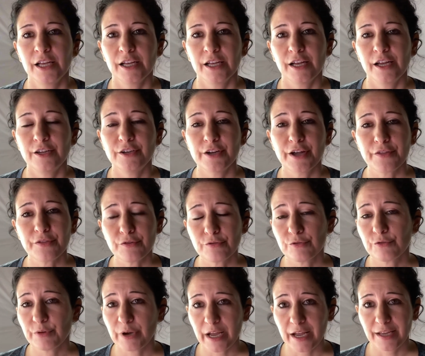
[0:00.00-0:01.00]
Another
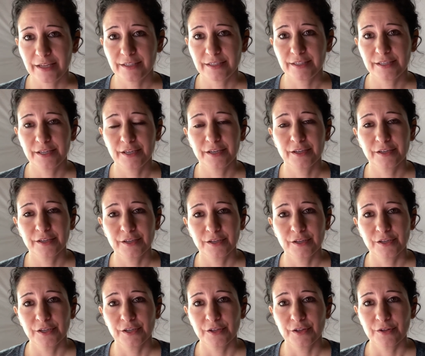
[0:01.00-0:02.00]
great
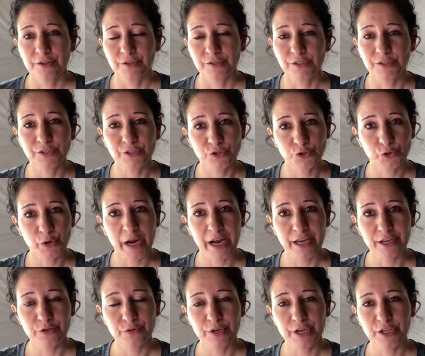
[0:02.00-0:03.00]
tray
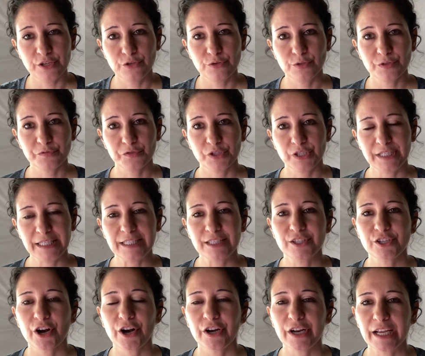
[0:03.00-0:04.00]
you can use for seed
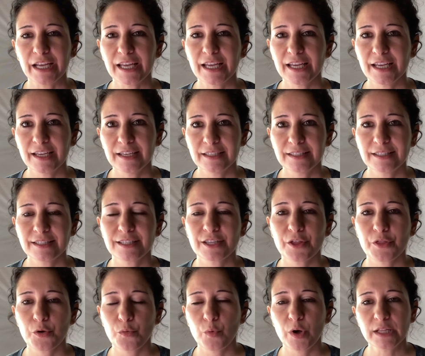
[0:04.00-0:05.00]
starting is
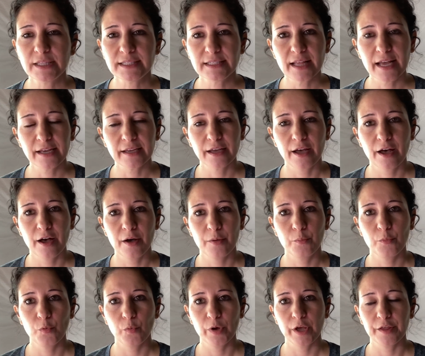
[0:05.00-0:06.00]
the ones that
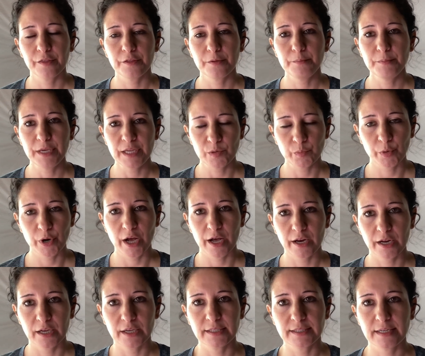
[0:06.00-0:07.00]
come with meat
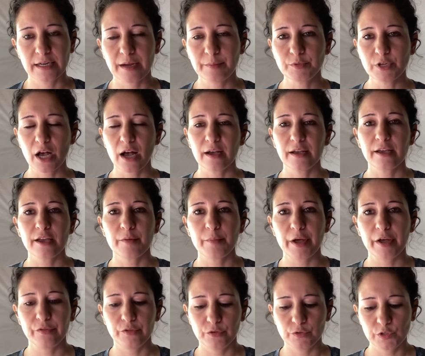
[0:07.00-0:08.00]
products, and I'm talking
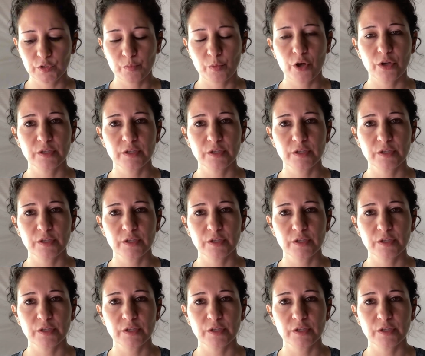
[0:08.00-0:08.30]
about those small